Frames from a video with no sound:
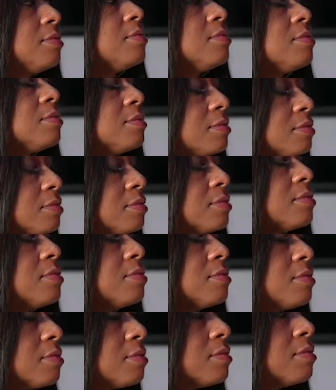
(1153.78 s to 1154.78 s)

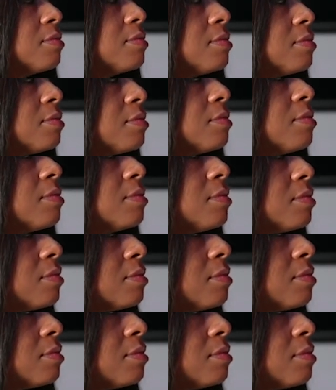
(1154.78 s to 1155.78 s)

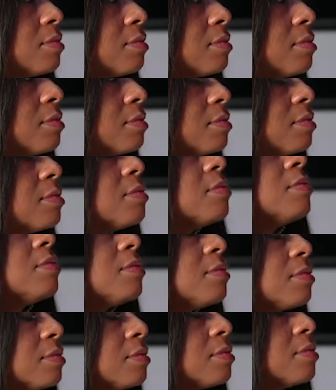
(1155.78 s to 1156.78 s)

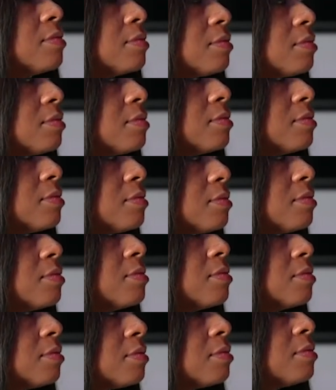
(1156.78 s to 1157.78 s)

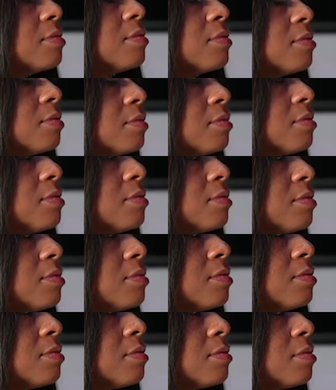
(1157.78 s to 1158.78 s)

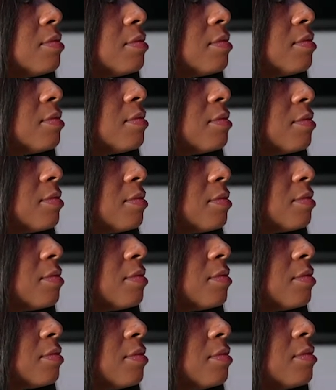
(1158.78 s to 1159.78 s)

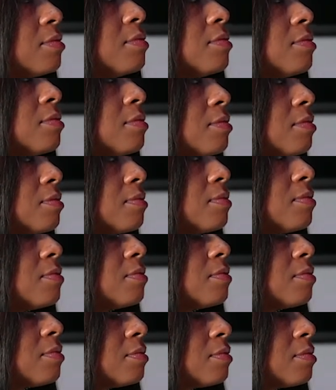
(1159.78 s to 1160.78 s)

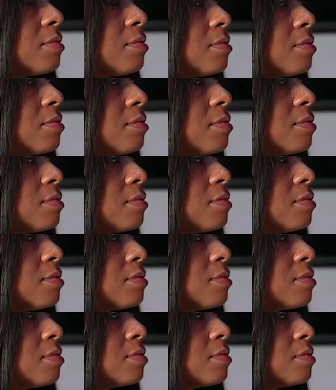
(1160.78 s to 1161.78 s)
The person shown says nothing.